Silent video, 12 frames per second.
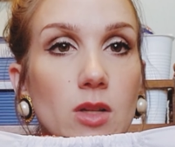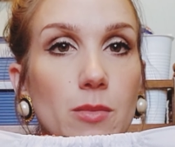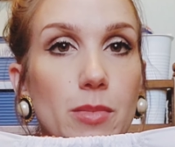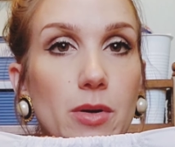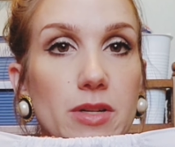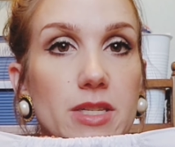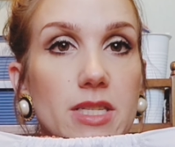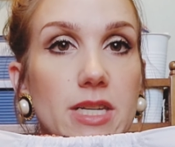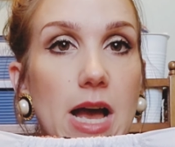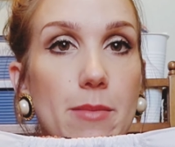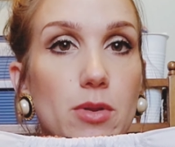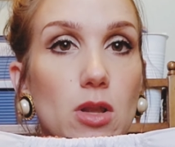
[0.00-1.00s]
About a
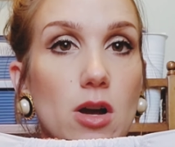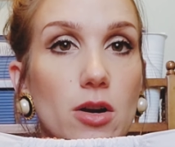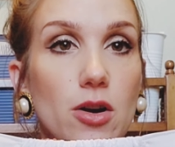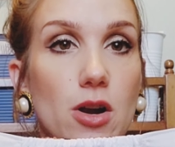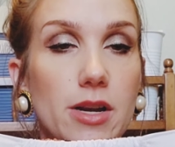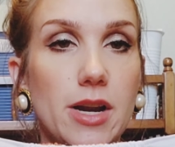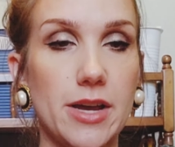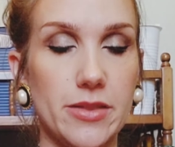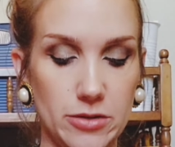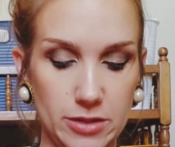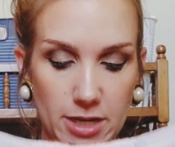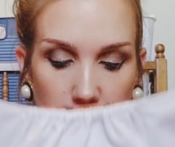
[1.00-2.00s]
snap longer on
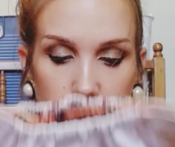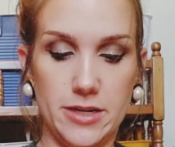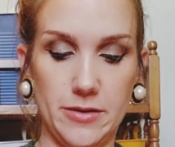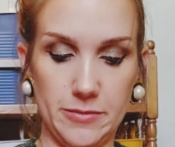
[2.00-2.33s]
either side.